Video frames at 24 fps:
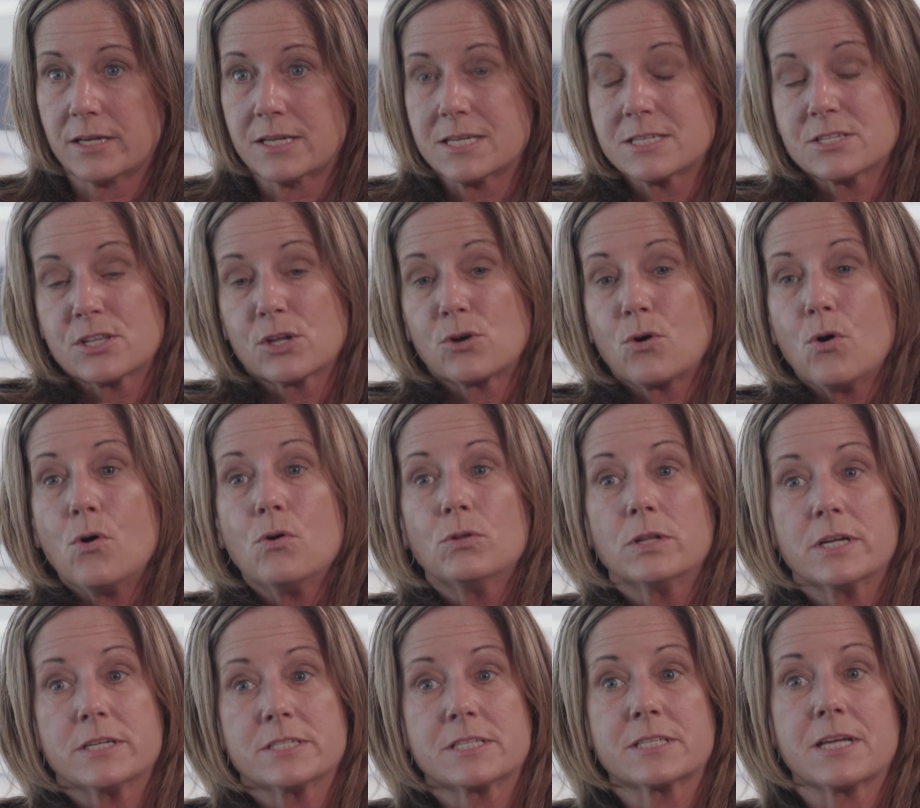Because the
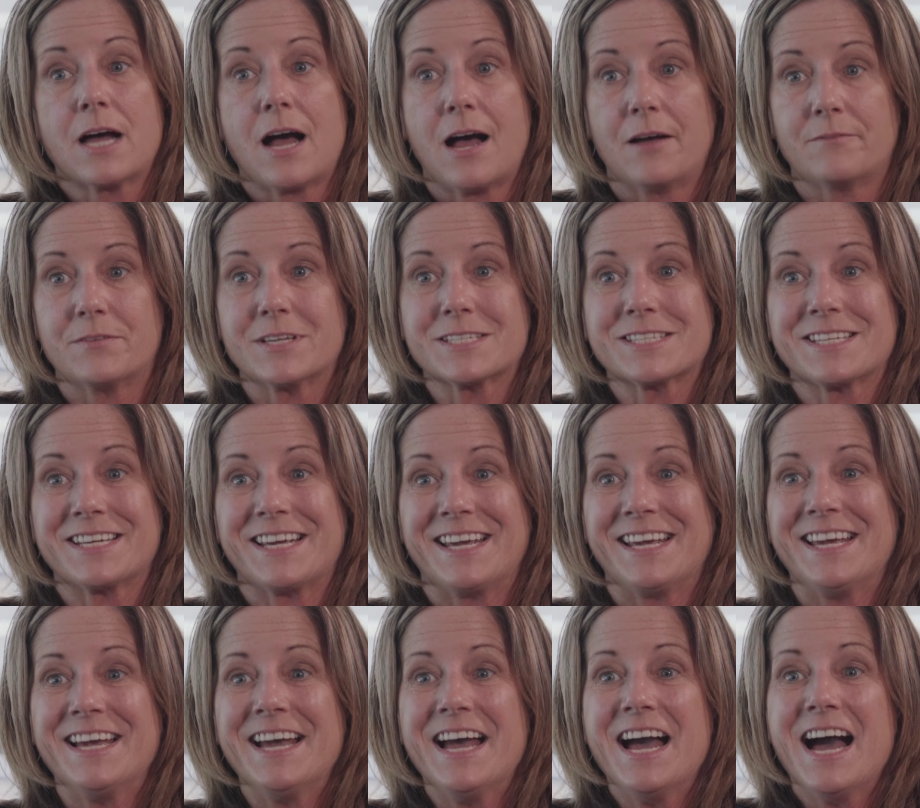goal is to
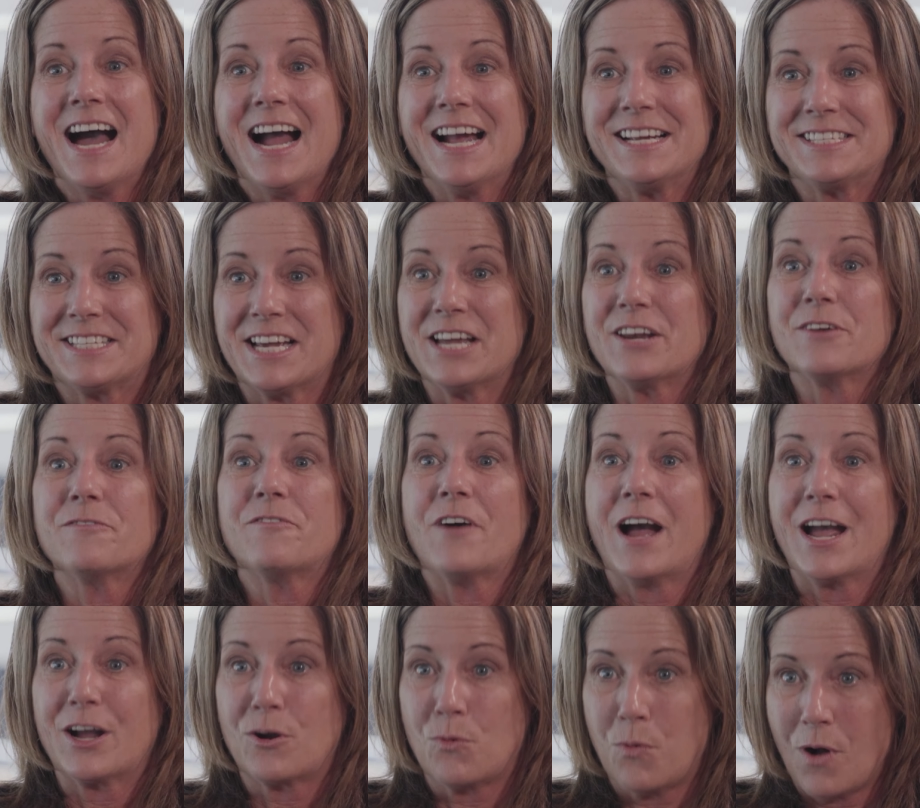obviously
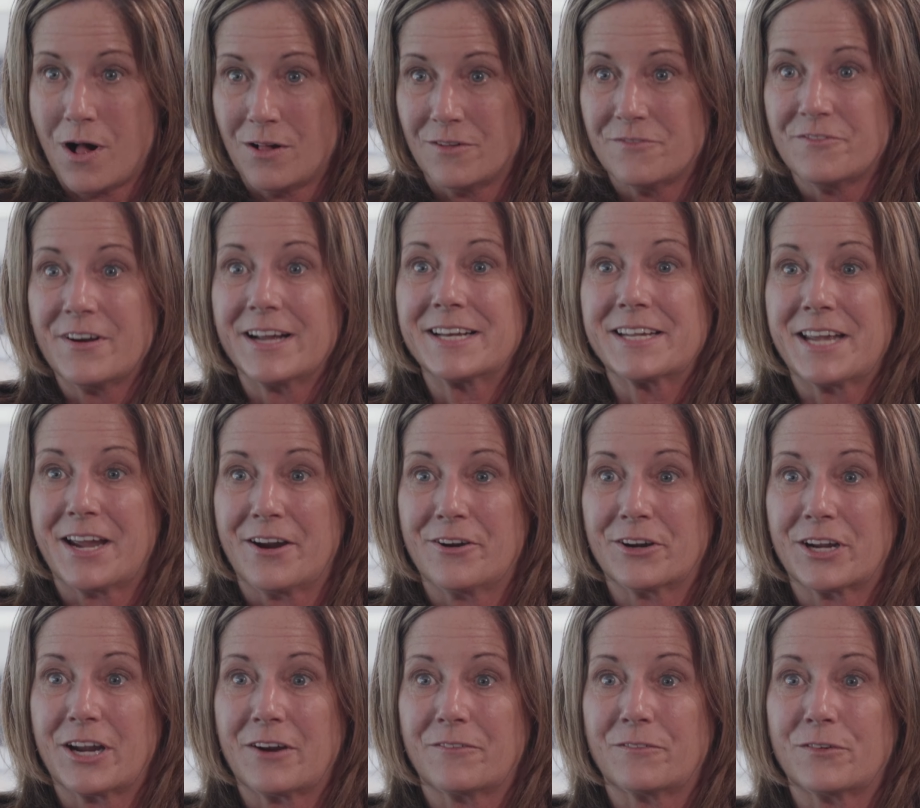identify qualified
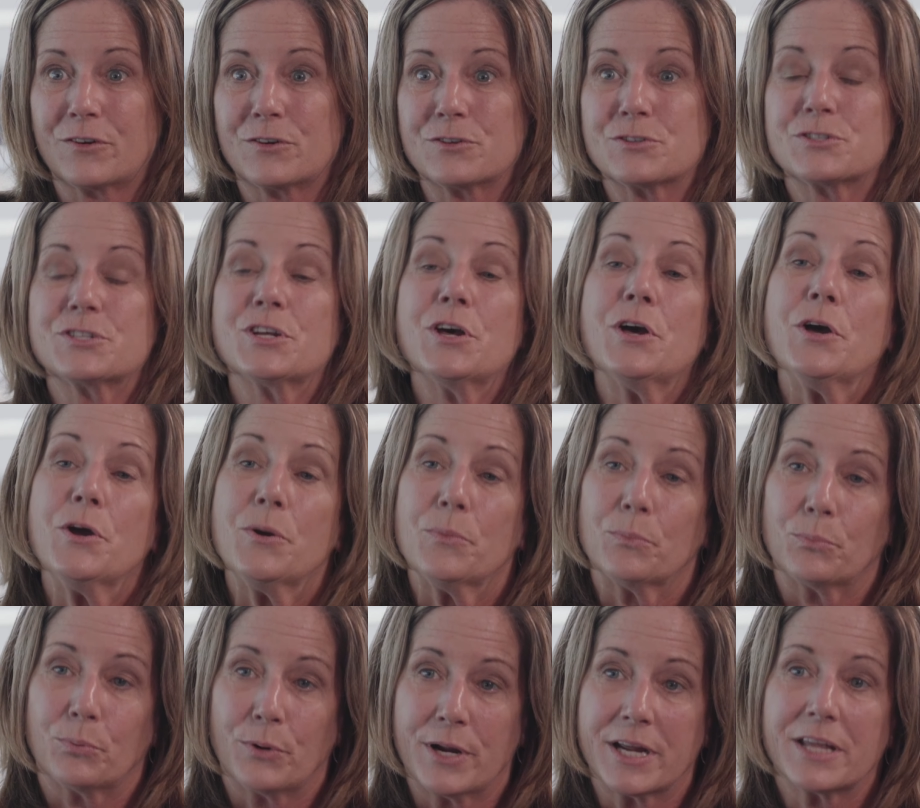caregivers,
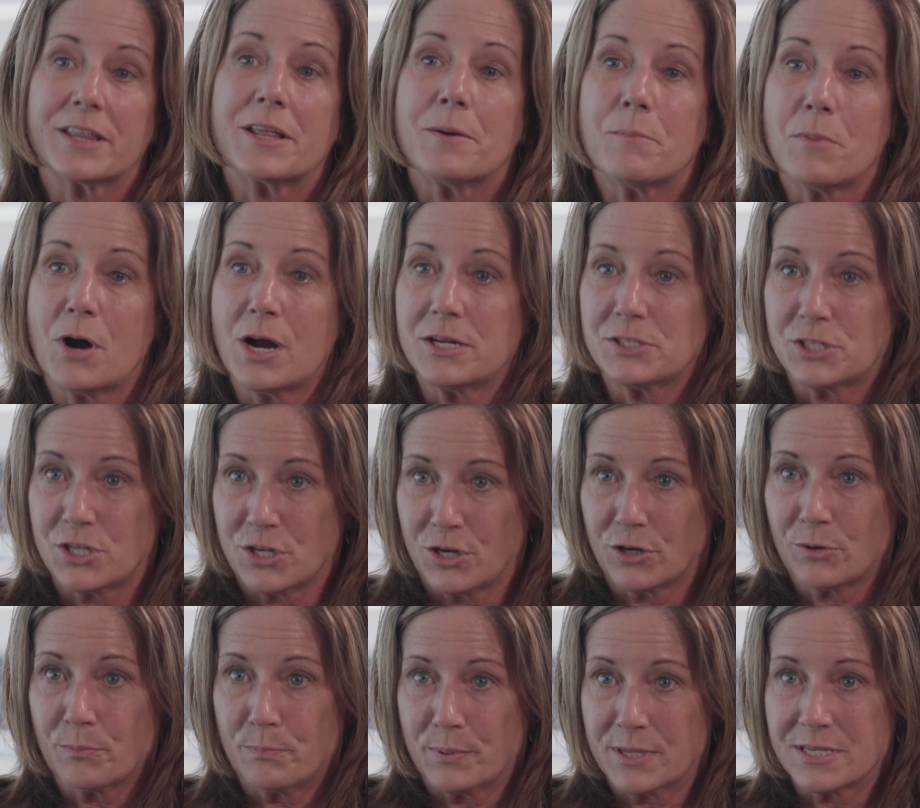bring them onto
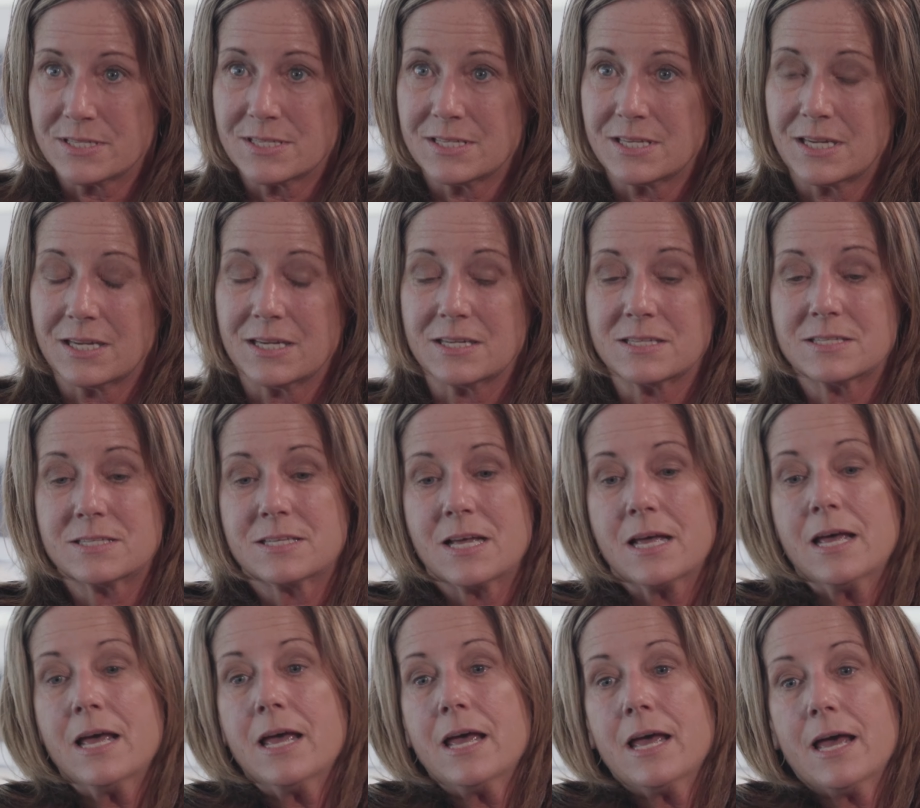your business,